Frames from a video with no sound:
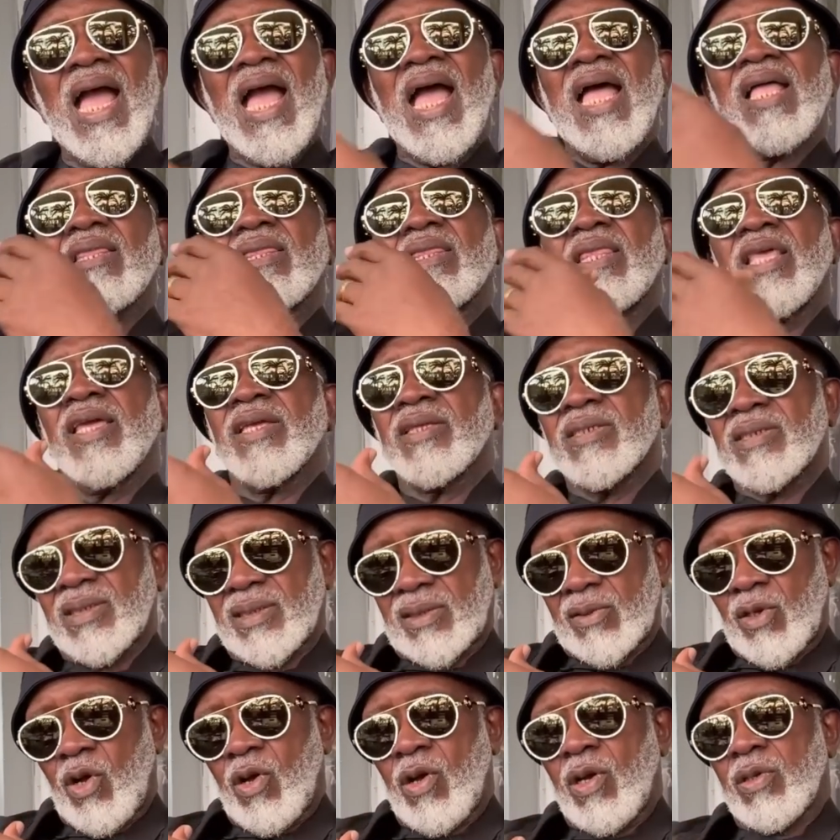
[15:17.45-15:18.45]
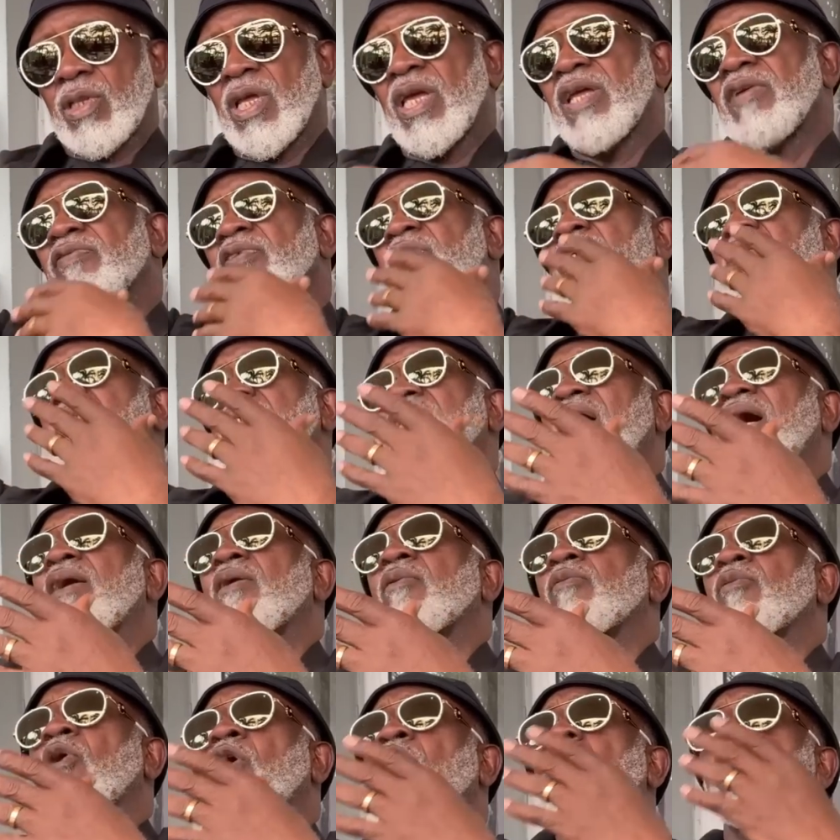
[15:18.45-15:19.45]
are things or everything
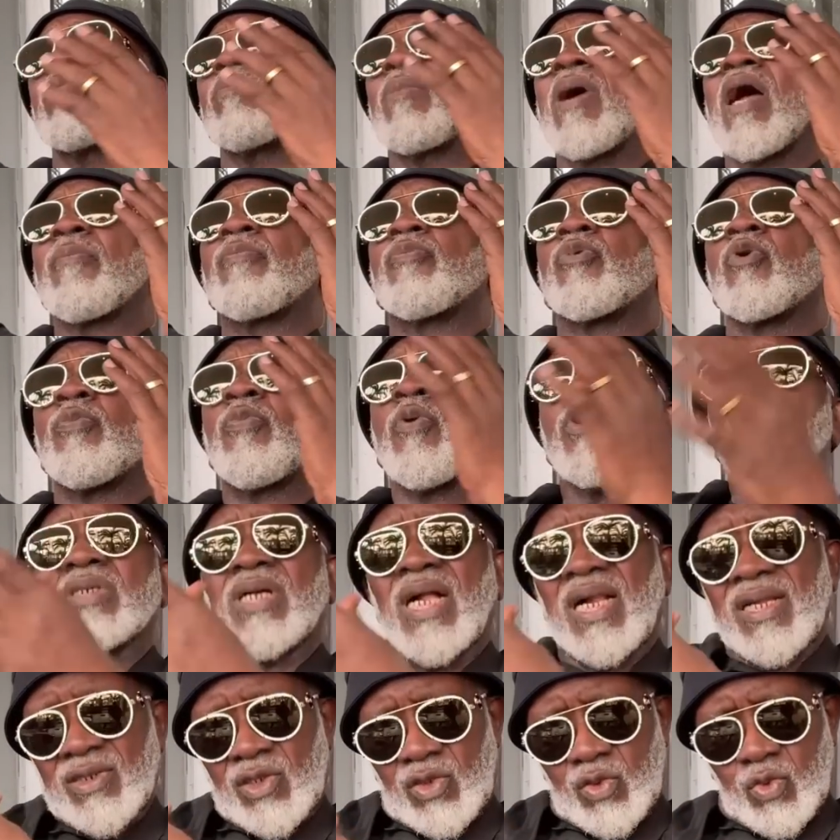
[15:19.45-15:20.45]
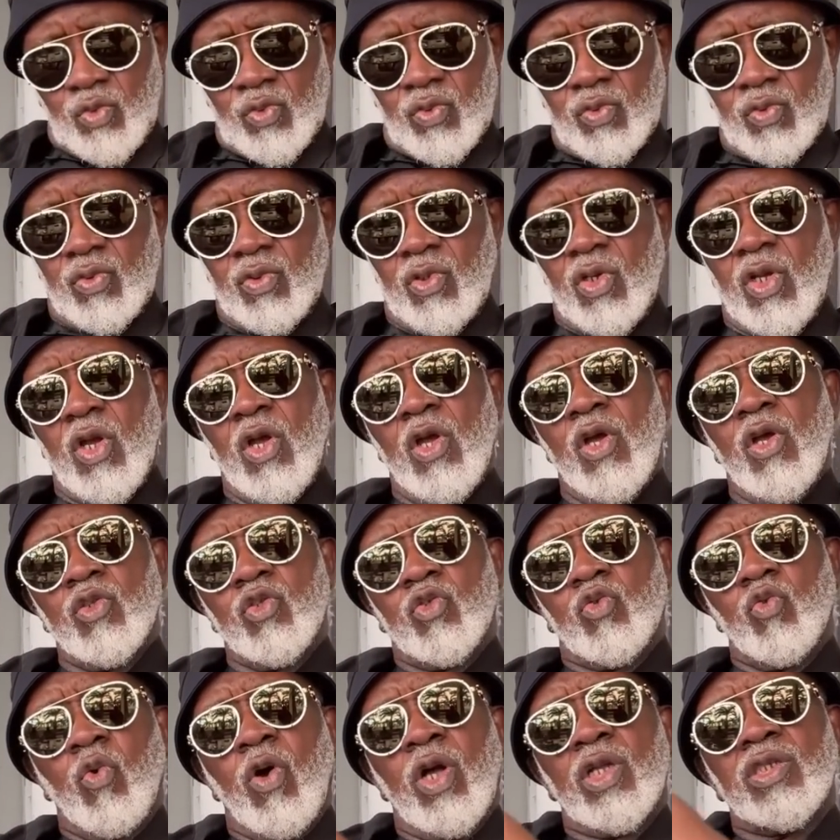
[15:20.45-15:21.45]
are all my proposals to
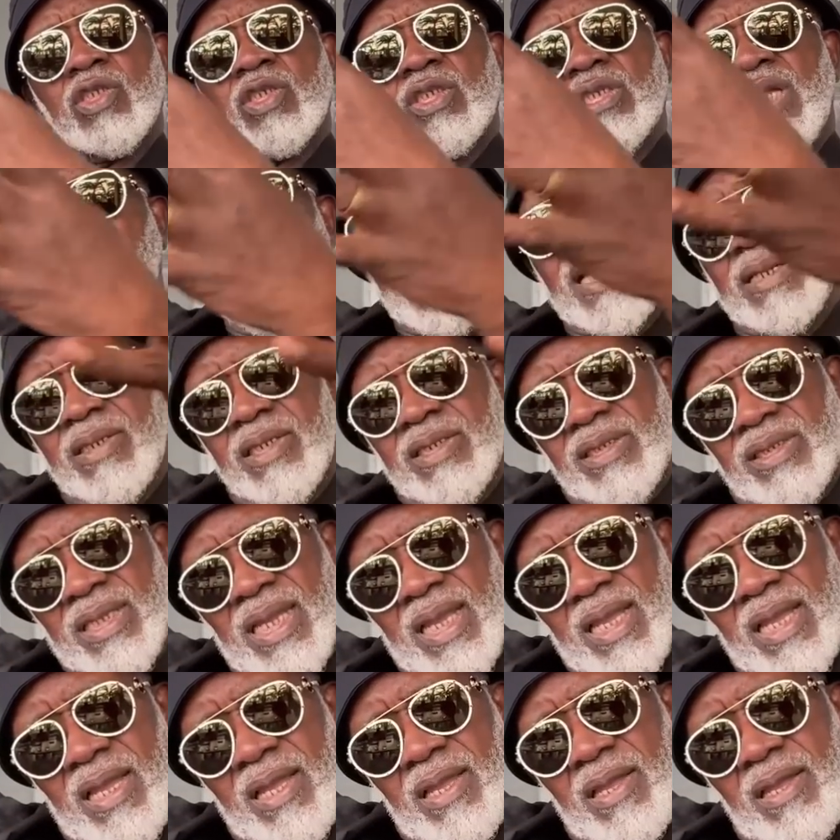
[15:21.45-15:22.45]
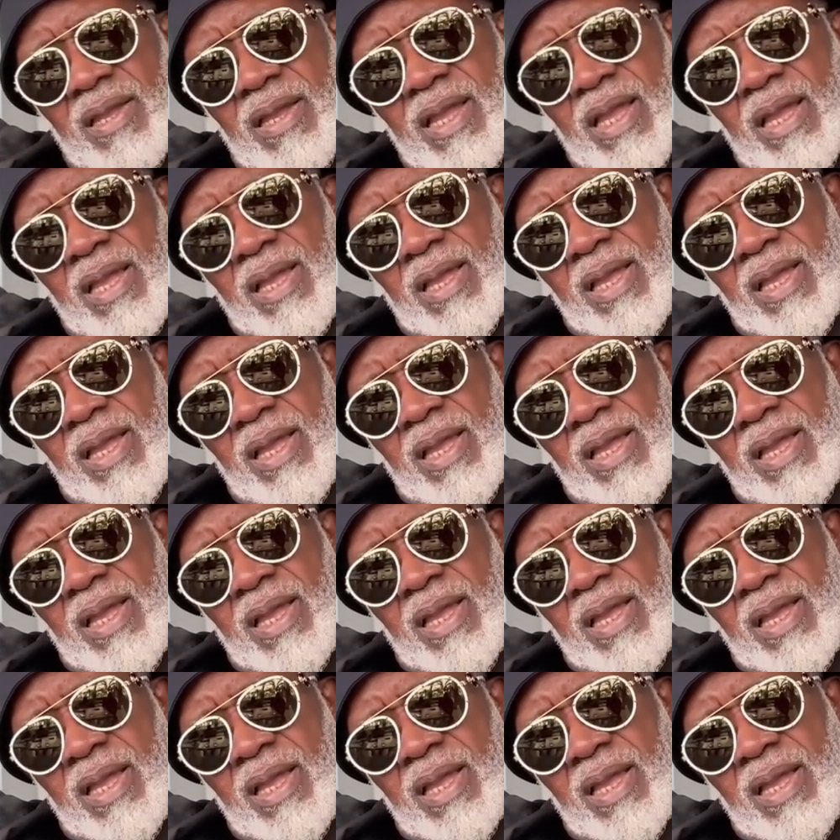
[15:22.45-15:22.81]
towards uh, this uh,